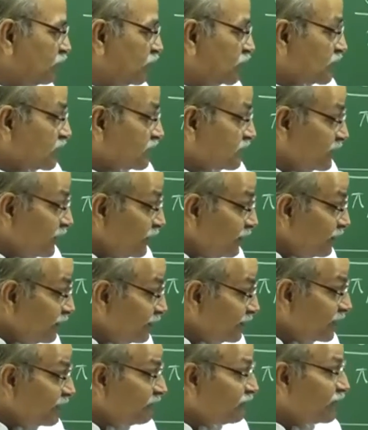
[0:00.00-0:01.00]
but
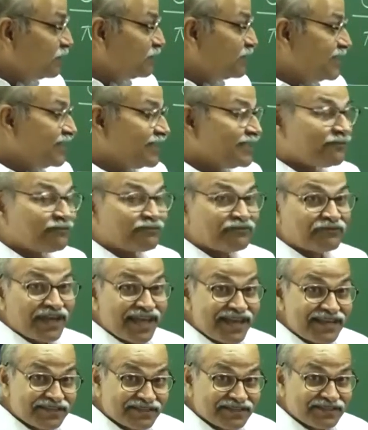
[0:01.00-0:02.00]
still they will be in
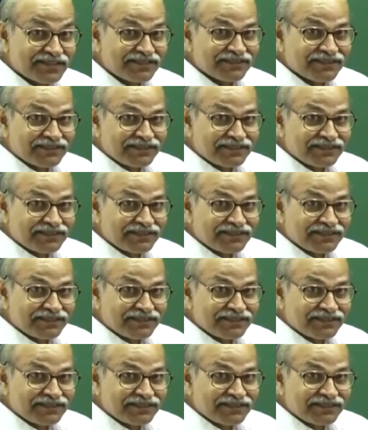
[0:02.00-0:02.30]
phase,